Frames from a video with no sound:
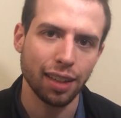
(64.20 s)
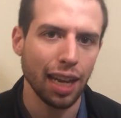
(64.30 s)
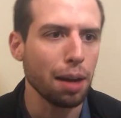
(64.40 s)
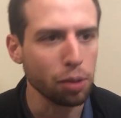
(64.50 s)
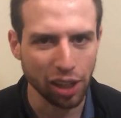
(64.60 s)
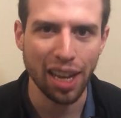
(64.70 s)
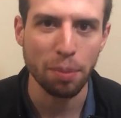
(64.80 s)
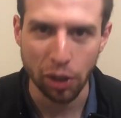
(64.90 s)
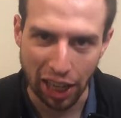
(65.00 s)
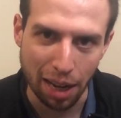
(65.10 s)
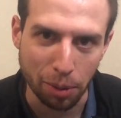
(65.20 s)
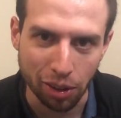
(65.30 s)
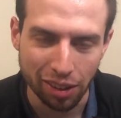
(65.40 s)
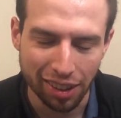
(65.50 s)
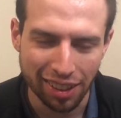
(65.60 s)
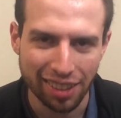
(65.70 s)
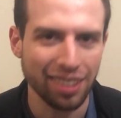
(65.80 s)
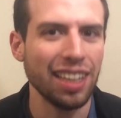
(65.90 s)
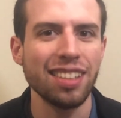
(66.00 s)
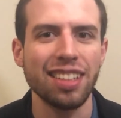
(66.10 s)
Camel.
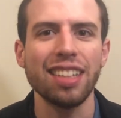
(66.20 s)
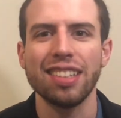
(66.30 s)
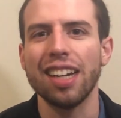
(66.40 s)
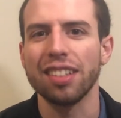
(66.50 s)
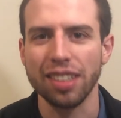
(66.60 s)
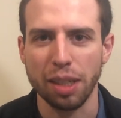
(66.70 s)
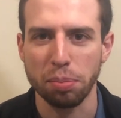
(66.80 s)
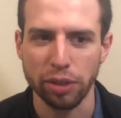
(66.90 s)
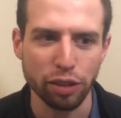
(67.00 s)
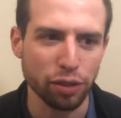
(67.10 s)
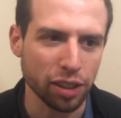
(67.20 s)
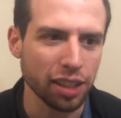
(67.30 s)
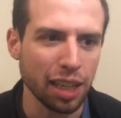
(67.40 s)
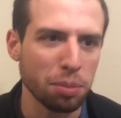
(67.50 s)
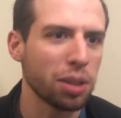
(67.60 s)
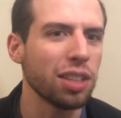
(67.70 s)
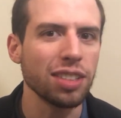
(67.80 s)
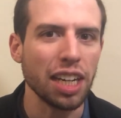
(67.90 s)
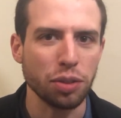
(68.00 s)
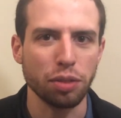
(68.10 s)
Yes, that sounds like a pretty funny name, but it is
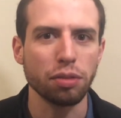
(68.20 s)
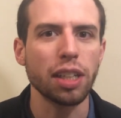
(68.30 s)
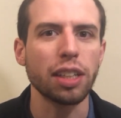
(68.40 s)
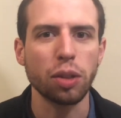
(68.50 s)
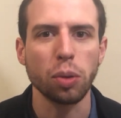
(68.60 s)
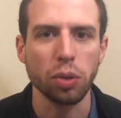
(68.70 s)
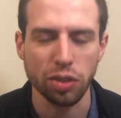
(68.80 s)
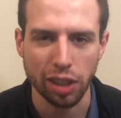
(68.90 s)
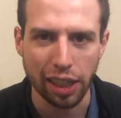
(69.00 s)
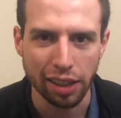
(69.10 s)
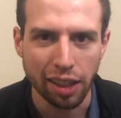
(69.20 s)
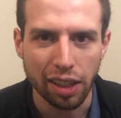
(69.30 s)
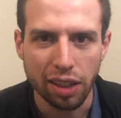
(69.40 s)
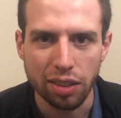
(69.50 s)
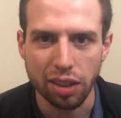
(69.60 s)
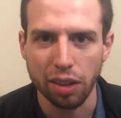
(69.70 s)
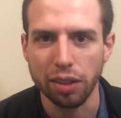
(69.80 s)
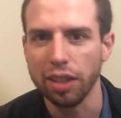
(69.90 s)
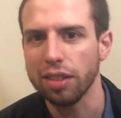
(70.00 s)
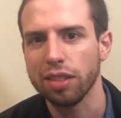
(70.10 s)
actually a really cool site. So
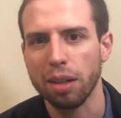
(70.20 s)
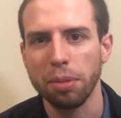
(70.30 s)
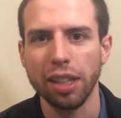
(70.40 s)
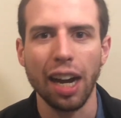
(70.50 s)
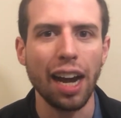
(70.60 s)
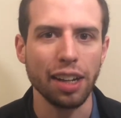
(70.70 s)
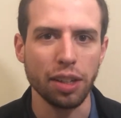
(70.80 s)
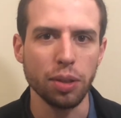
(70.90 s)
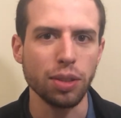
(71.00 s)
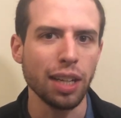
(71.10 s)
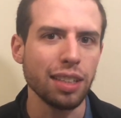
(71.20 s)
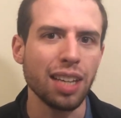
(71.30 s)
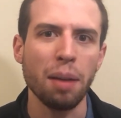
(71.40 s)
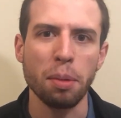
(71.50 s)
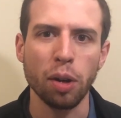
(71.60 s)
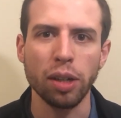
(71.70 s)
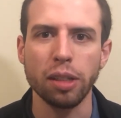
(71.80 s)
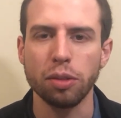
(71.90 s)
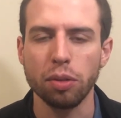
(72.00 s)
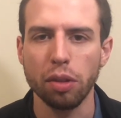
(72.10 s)
this is something that I use anytime I'm going
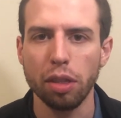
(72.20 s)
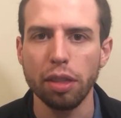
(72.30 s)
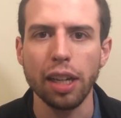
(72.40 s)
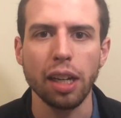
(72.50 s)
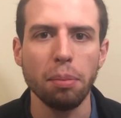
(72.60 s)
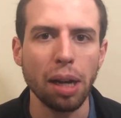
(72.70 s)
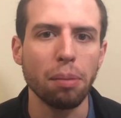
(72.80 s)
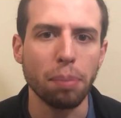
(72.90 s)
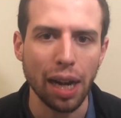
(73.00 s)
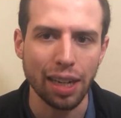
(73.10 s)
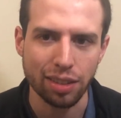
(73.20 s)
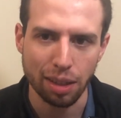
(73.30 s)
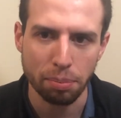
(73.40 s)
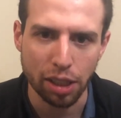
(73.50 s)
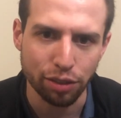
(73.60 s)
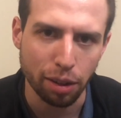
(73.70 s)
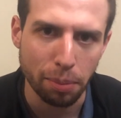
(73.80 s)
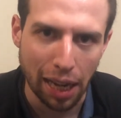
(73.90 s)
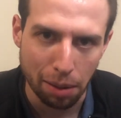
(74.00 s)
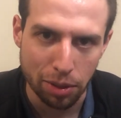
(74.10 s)
to think about buying something from
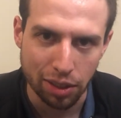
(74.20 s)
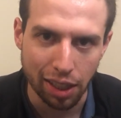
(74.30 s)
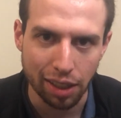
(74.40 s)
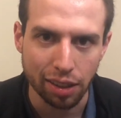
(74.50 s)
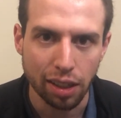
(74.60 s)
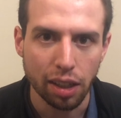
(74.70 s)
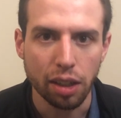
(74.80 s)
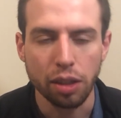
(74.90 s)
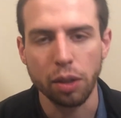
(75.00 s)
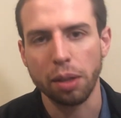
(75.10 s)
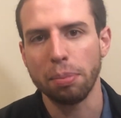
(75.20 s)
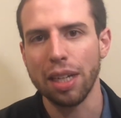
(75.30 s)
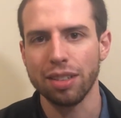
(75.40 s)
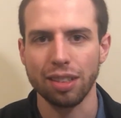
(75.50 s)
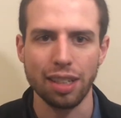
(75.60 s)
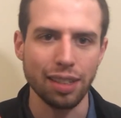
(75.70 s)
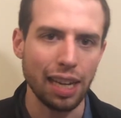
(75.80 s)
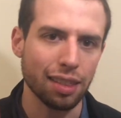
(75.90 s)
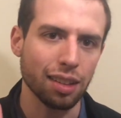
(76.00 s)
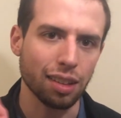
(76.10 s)
Amazon. You can basically
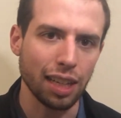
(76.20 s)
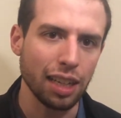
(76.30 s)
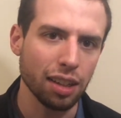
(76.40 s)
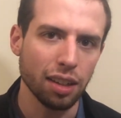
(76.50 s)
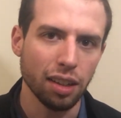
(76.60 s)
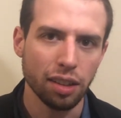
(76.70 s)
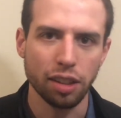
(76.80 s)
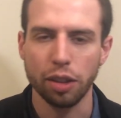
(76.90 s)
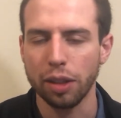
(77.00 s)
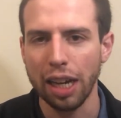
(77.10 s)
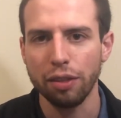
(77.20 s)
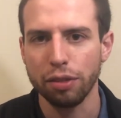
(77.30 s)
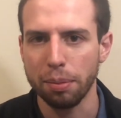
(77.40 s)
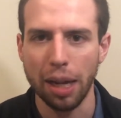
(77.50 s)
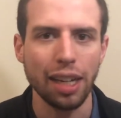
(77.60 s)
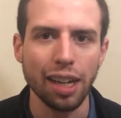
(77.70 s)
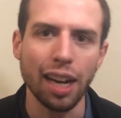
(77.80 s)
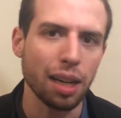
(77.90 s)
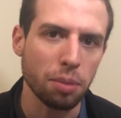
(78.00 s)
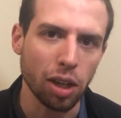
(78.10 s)
take the link that you get from any
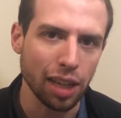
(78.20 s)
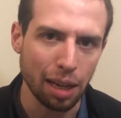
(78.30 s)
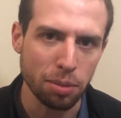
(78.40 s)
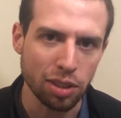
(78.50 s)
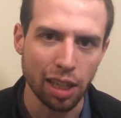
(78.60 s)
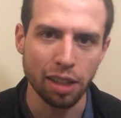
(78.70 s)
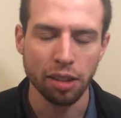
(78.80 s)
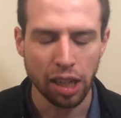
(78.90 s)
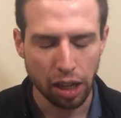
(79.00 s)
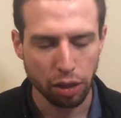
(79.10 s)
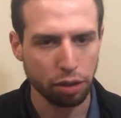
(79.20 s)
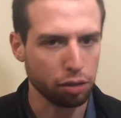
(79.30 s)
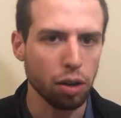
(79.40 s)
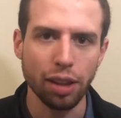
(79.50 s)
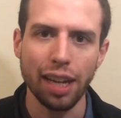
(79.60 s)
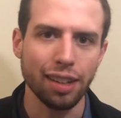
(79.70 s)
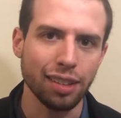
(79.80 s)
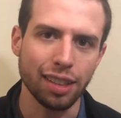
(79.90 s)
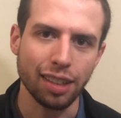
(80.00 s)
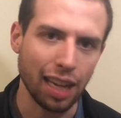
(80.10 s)
item on Amazon, throw that in
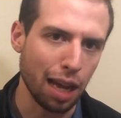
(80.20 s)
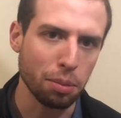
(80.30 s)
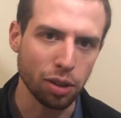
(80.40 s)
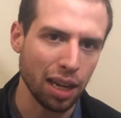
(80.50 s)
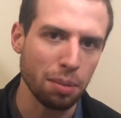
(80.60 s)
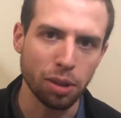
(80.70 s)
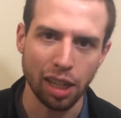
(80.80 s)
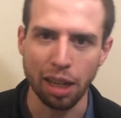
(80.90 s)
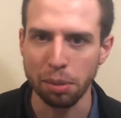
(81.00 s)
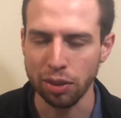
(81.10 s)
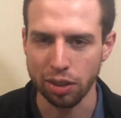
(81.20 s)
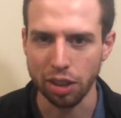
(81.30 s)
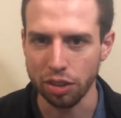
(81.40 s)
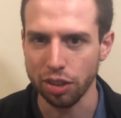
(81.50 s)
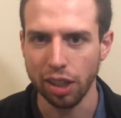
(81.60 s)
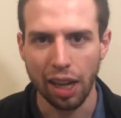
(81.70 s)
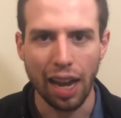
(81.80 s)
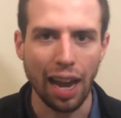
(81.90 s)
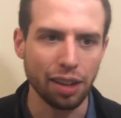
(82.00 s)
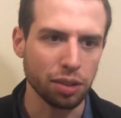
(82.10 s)
the camel search,
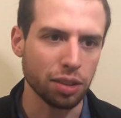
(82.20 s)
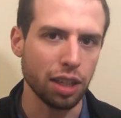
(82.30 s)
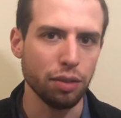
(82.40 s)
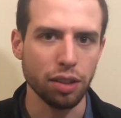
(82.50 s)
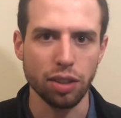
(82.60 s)
and it'll give you this